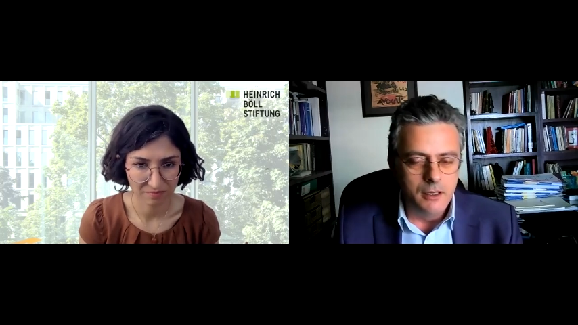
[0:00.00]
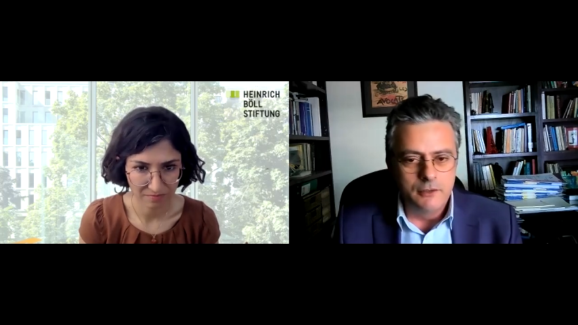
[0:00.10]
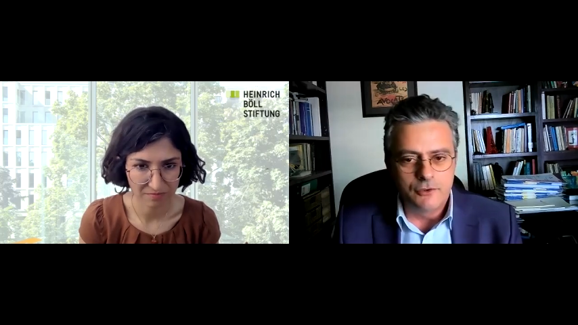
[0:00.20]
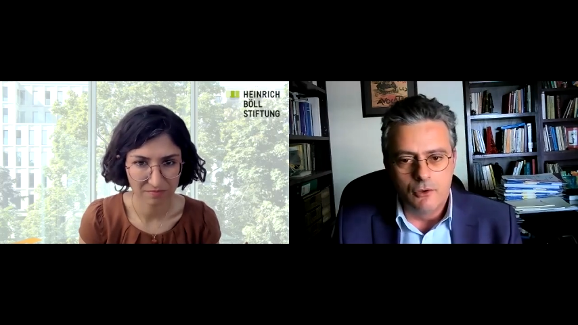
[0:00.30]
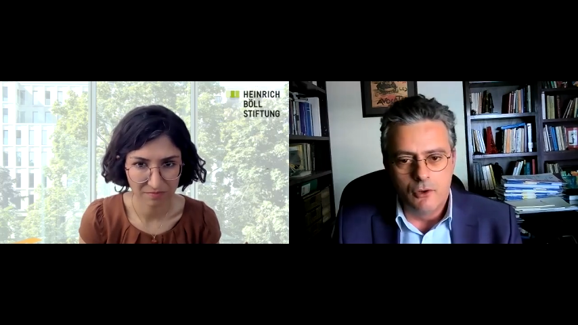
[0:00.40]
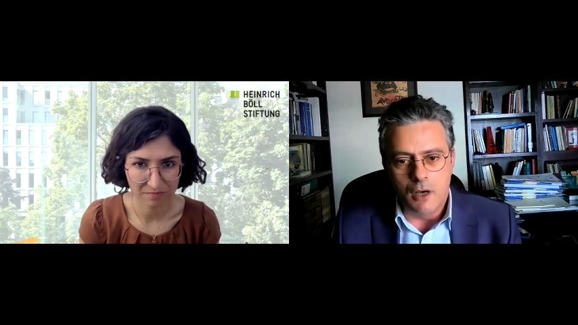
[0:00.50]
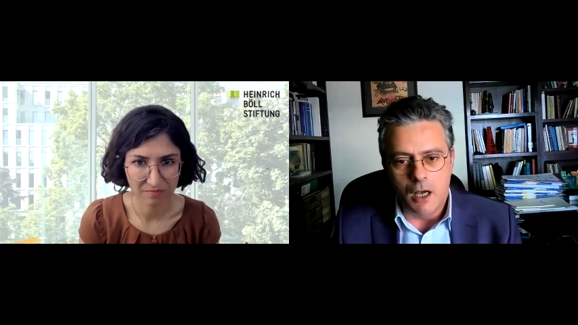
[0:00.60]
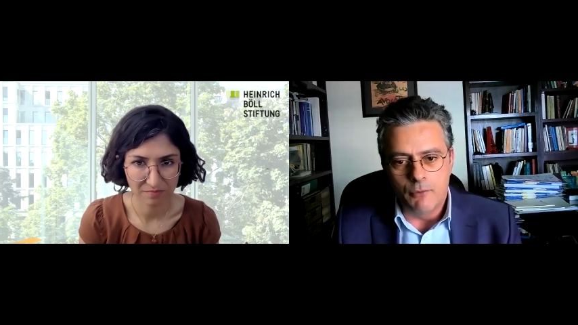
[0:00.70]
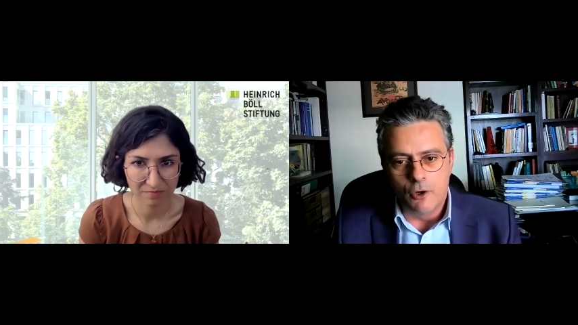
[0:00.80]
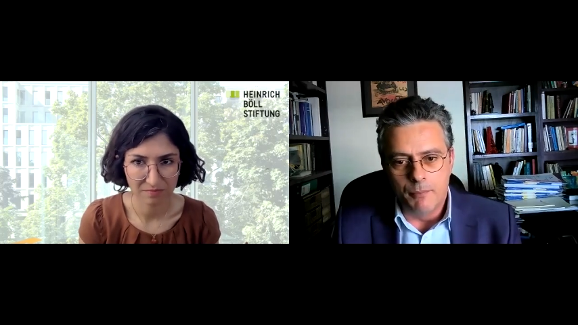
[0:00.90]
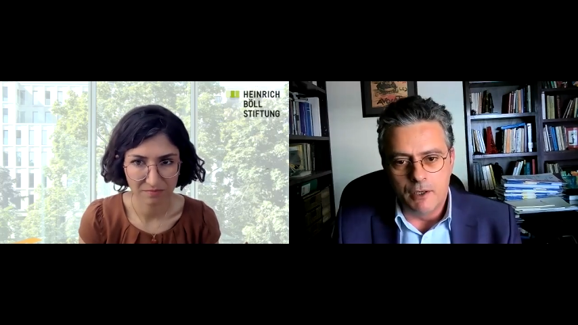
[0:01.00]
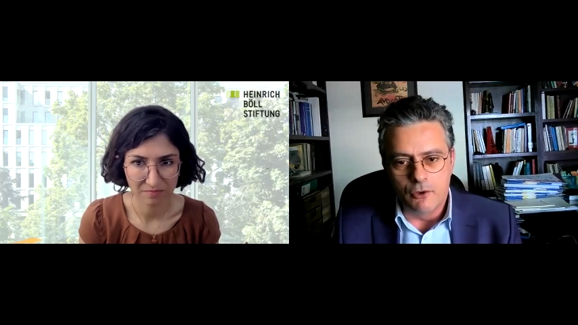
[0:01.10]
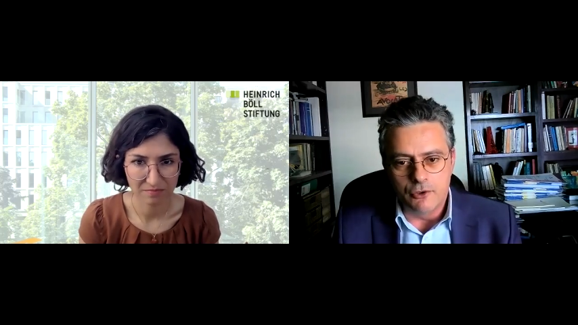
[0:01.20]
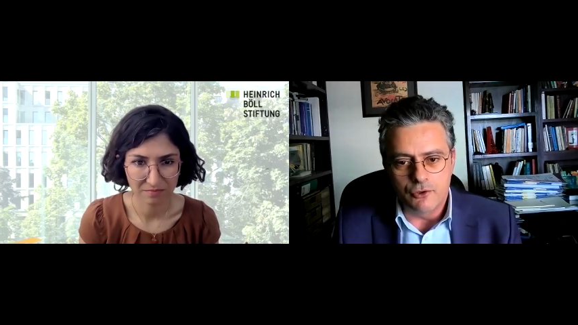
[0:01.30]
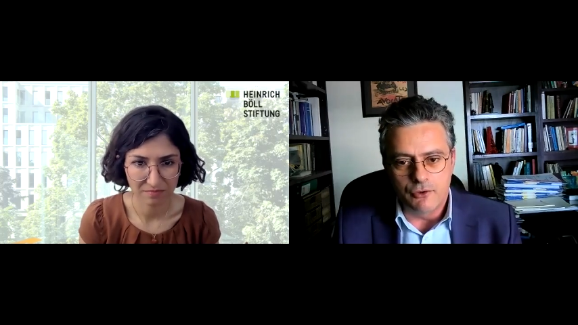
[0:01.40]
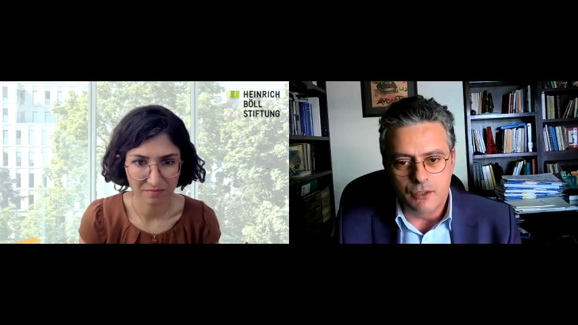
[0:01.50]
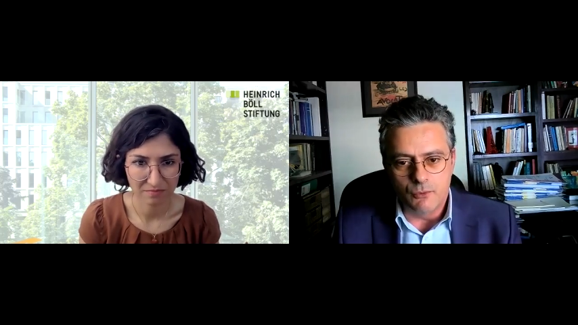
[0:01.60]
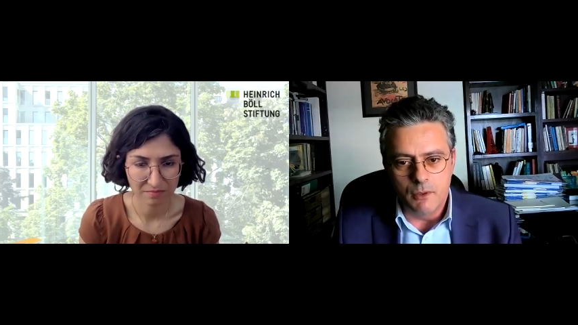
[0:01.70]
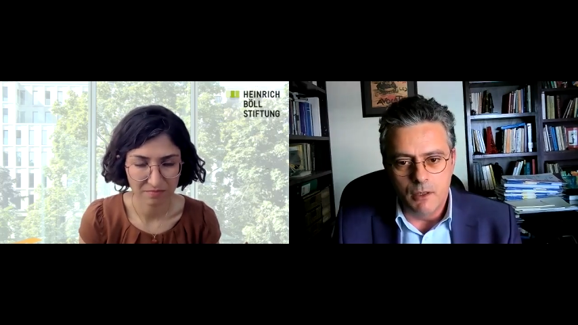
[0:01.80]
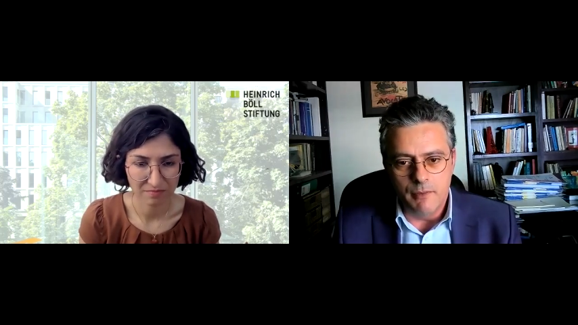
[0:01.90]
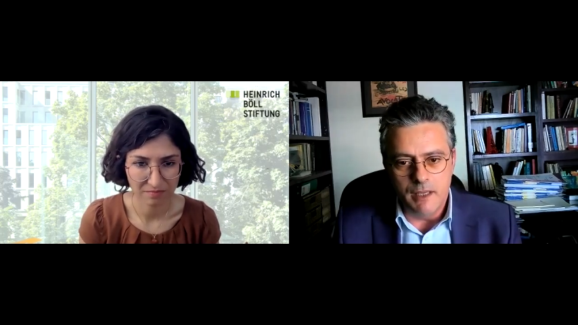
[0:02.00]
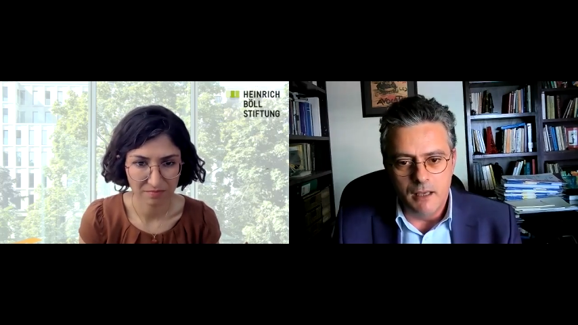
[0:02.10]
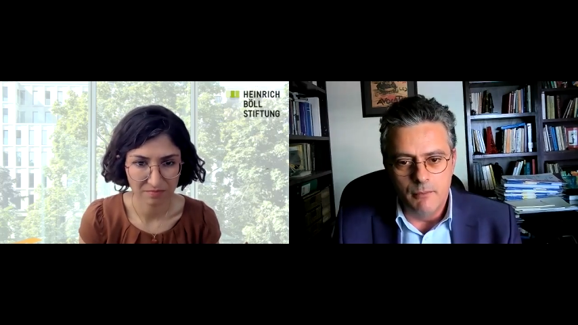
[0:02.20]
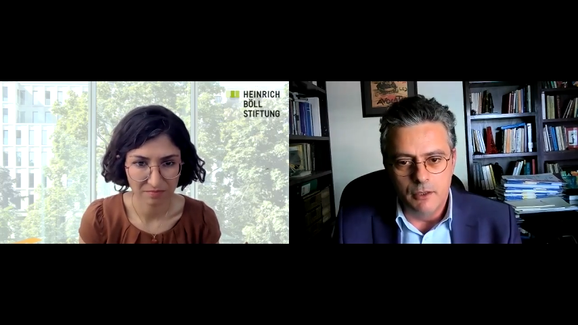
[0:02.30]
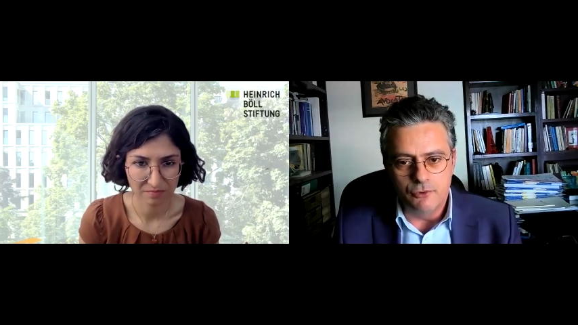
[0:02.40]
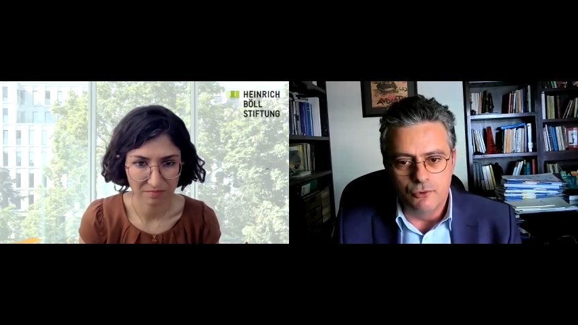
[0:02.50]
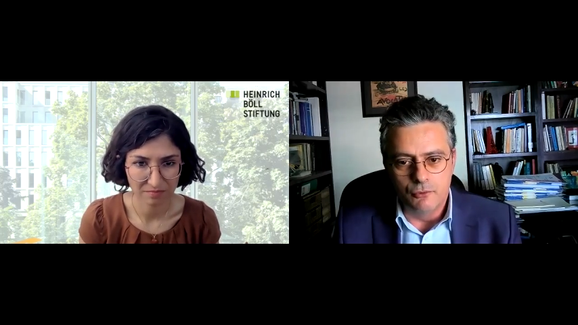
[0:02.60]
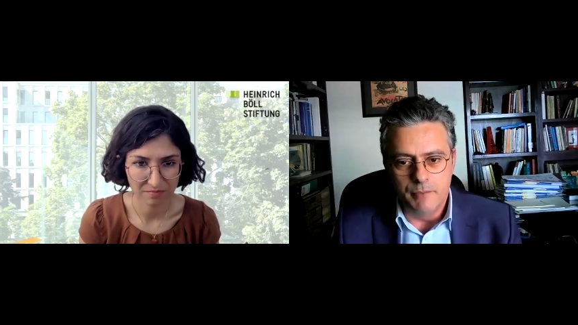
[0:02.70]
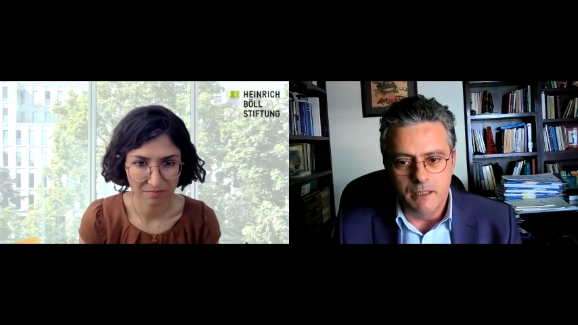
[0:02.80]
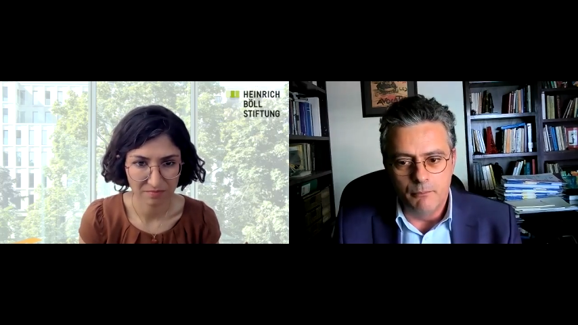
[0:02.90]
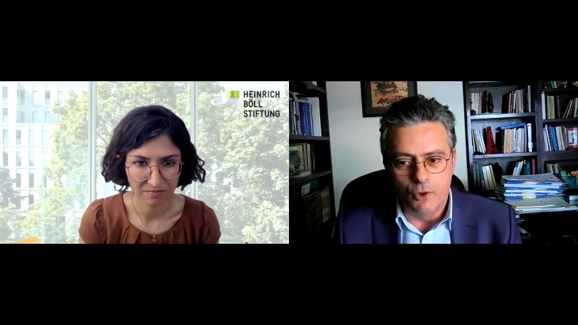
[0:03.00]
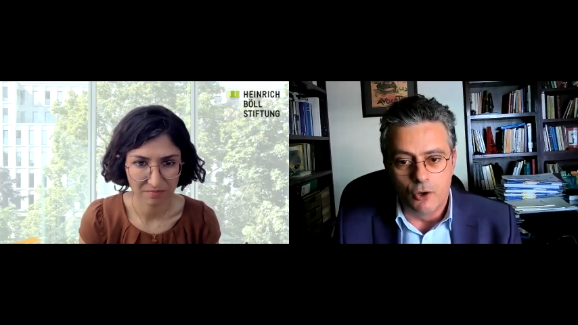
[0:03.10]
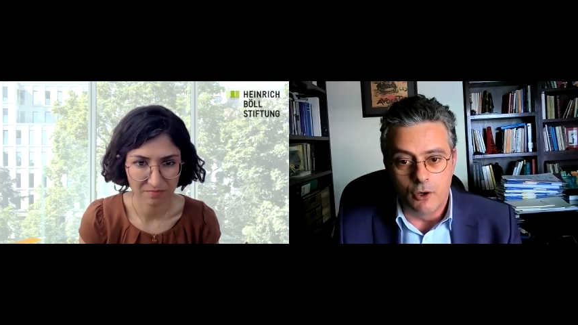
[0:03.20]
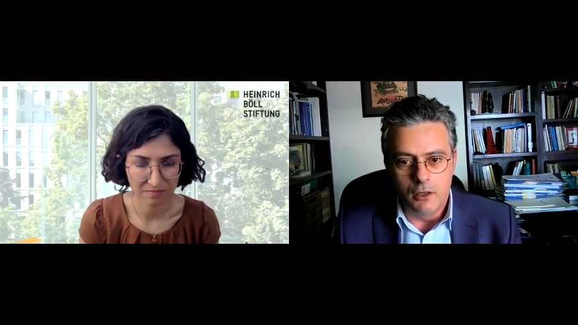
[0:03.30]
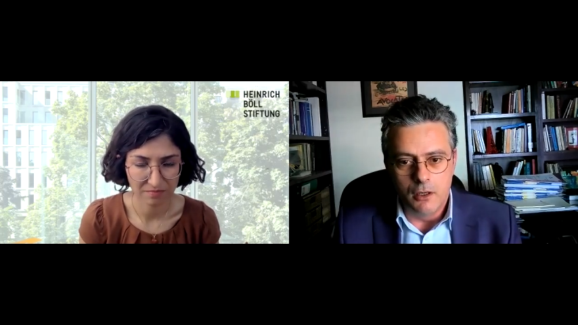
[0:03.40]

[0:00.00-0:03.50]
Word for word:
Speaker 1: So I'm hoping also that we will be able to be more